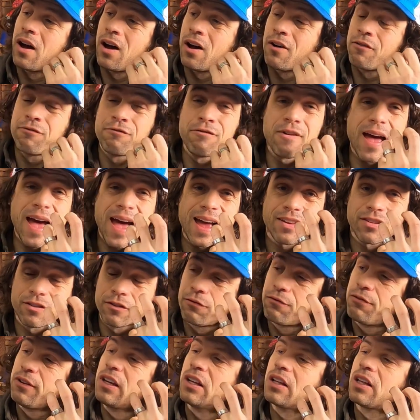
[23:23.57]
fast
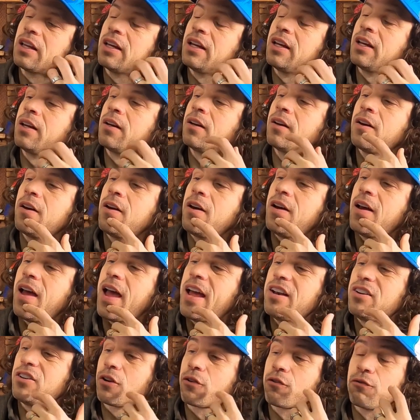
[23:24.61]
feeling,
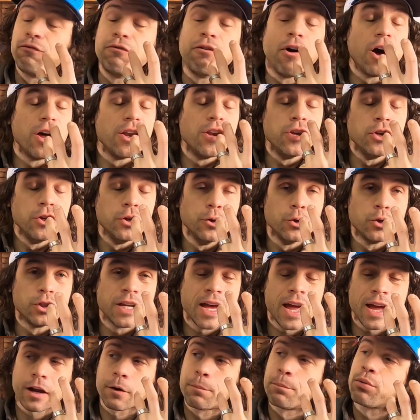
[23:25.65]
and just fun new
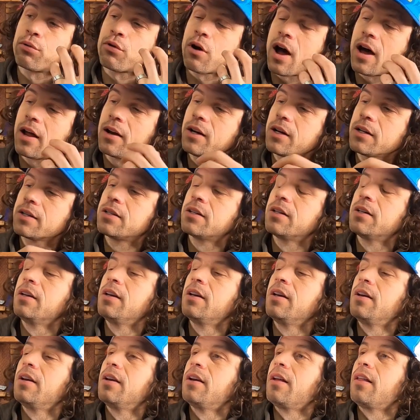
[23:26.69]
tech product,
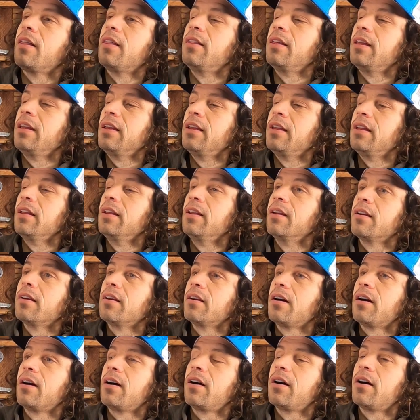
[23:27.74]
the
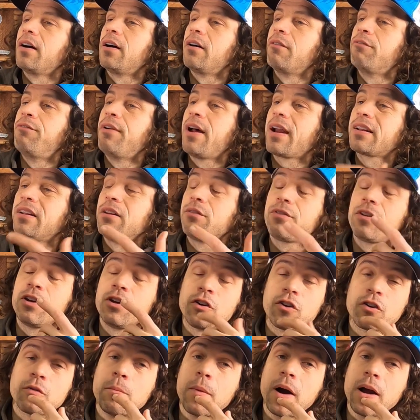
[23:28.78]
Vective
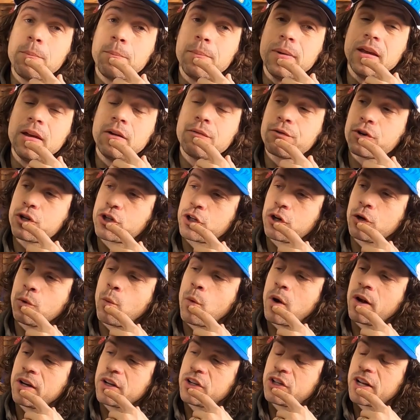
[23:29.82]
series might be for sure
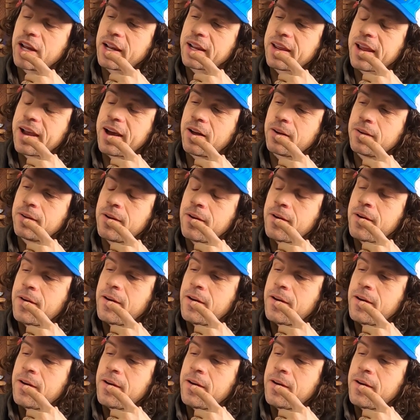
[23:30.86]
one to check out.